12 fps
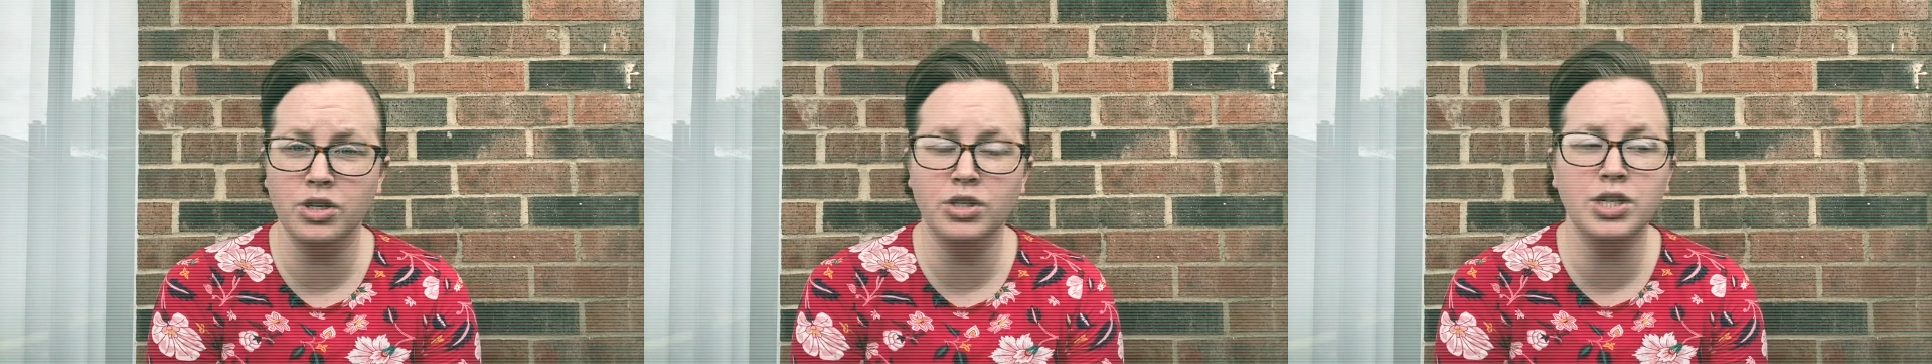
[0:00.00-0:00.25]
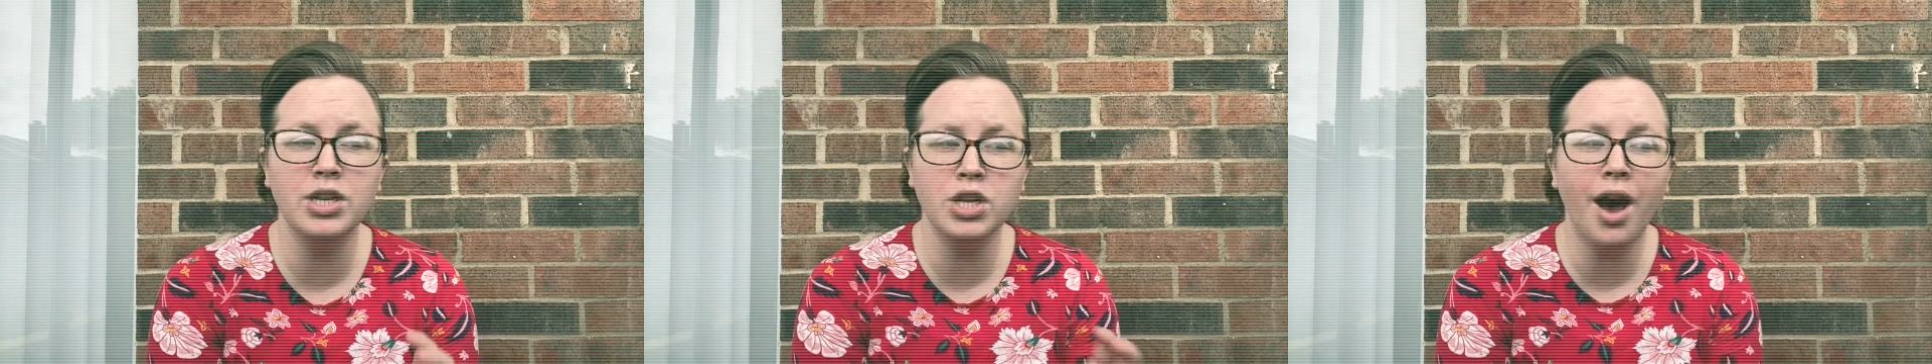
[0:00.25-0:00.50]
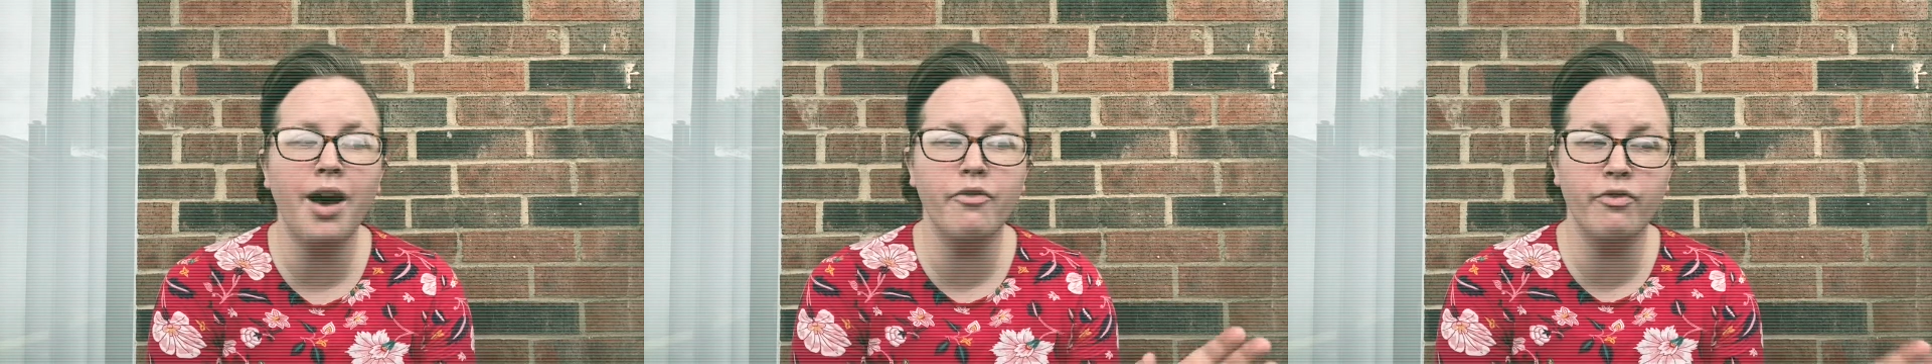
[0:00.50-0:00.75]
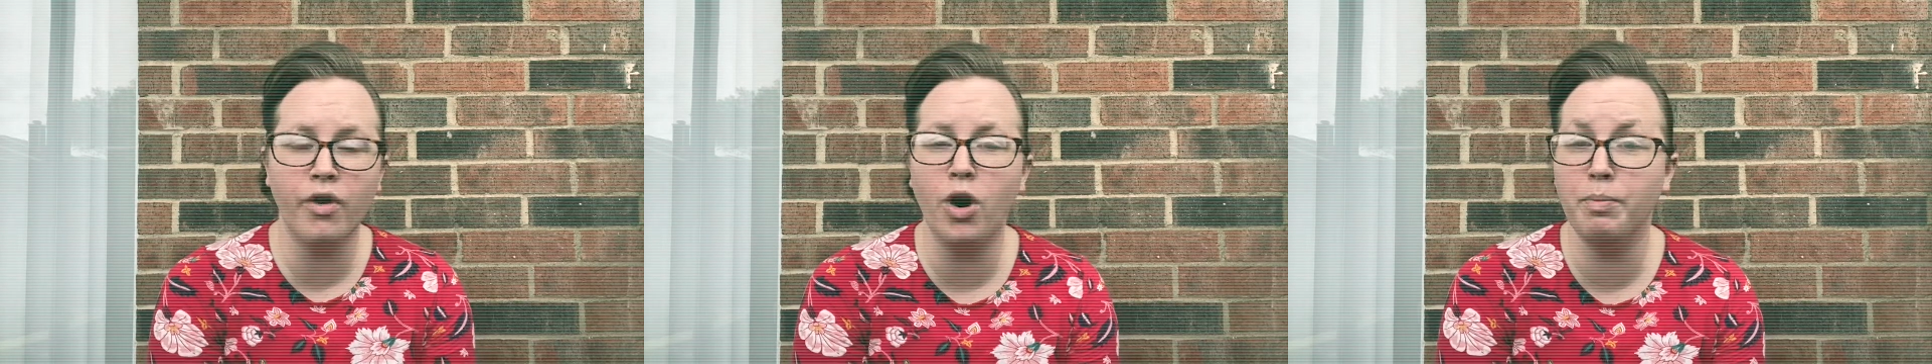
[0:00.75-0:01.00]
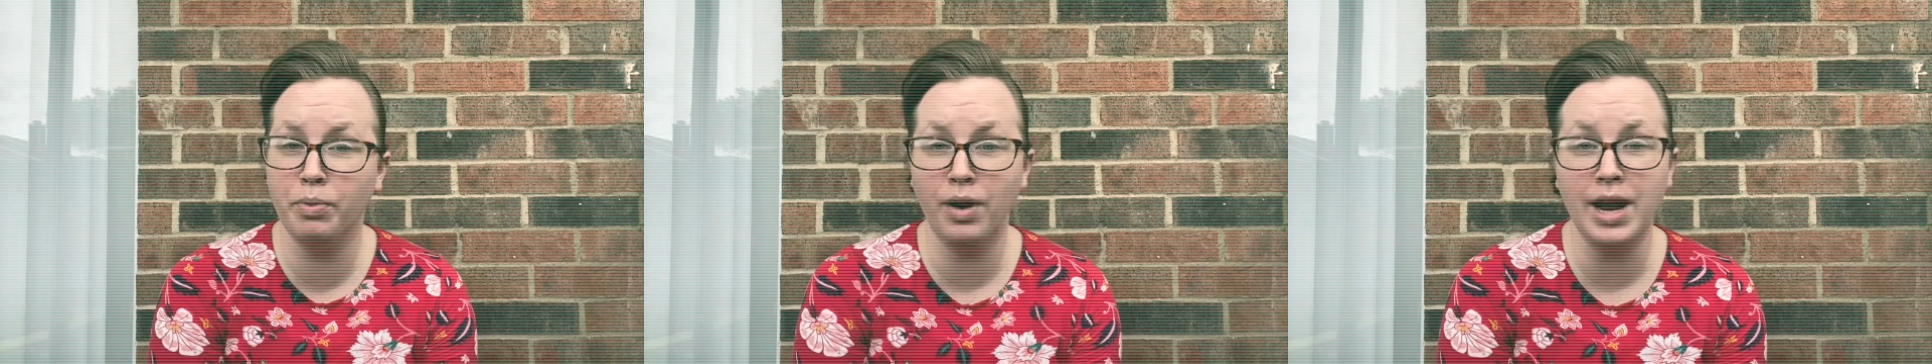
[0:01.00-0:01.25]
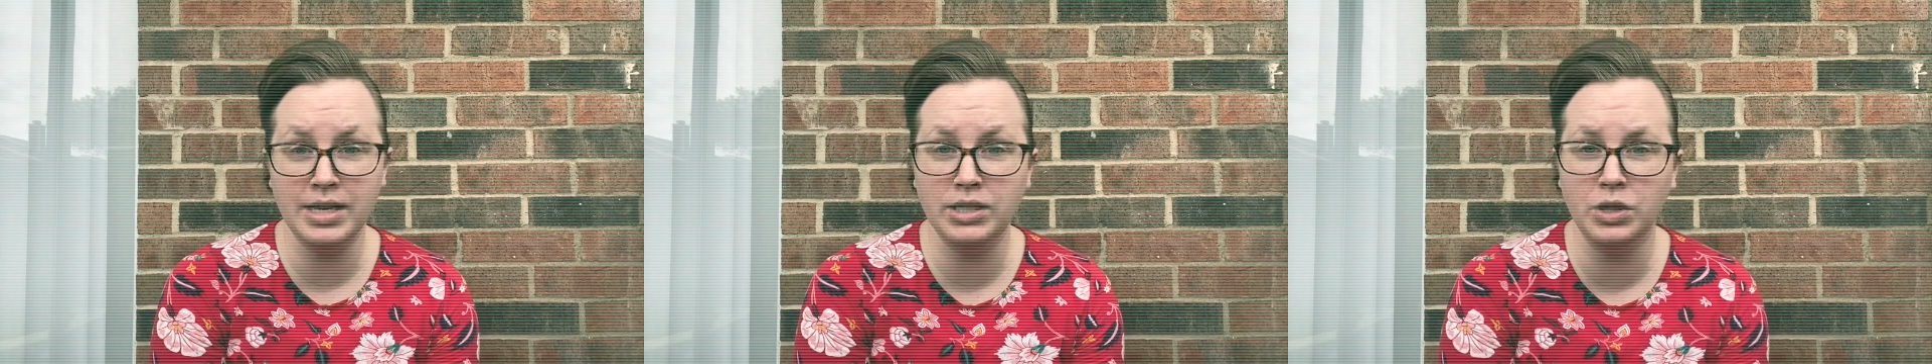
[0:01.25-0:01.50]
to not fall
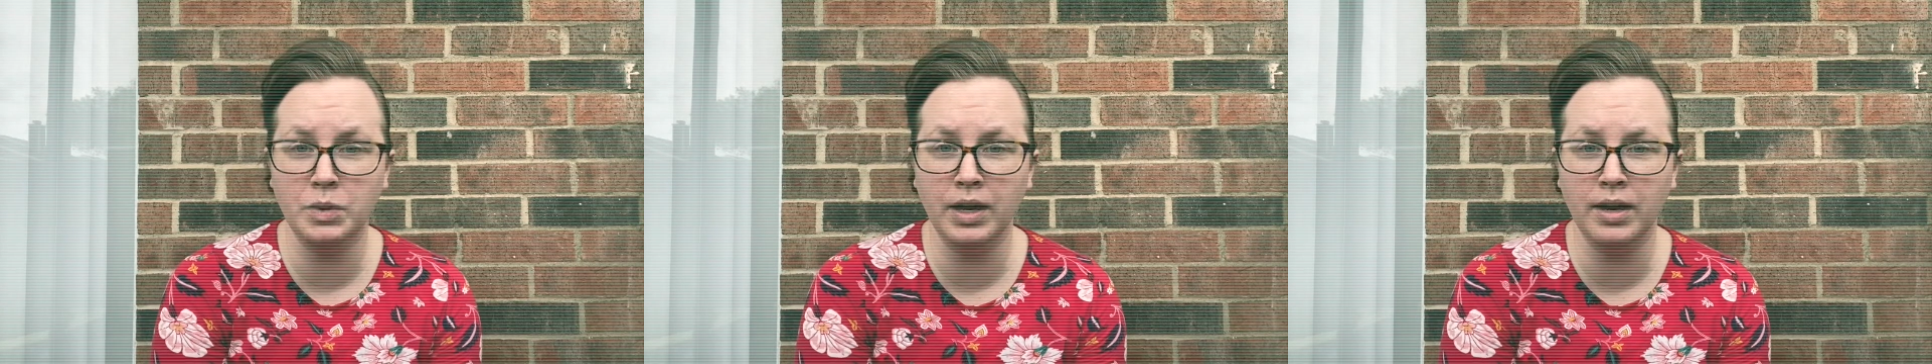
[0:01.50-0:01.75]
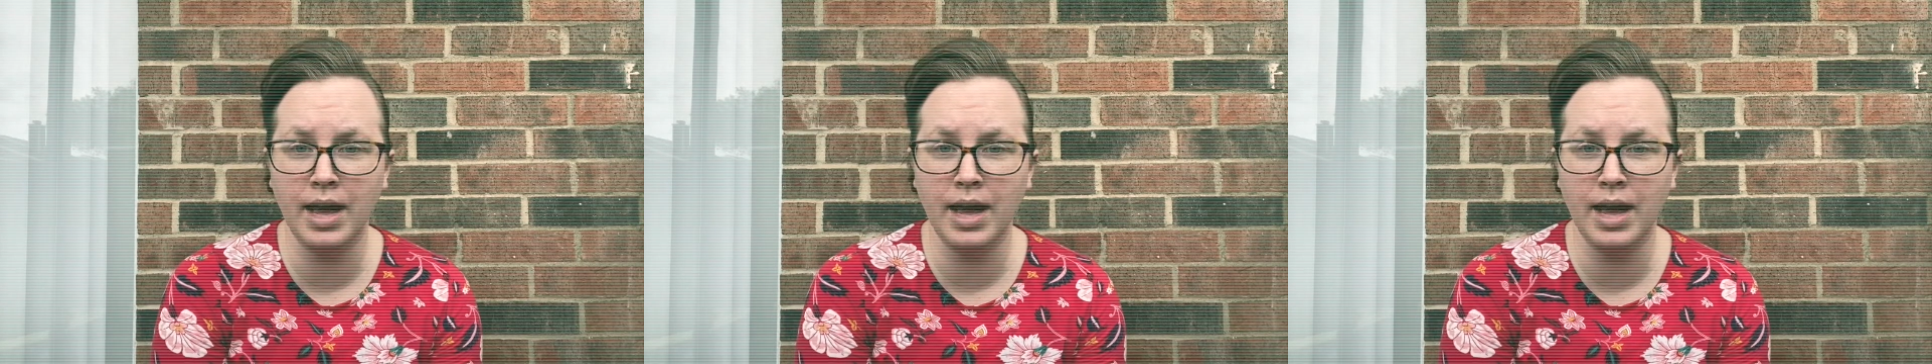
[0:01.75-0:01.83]
prey to it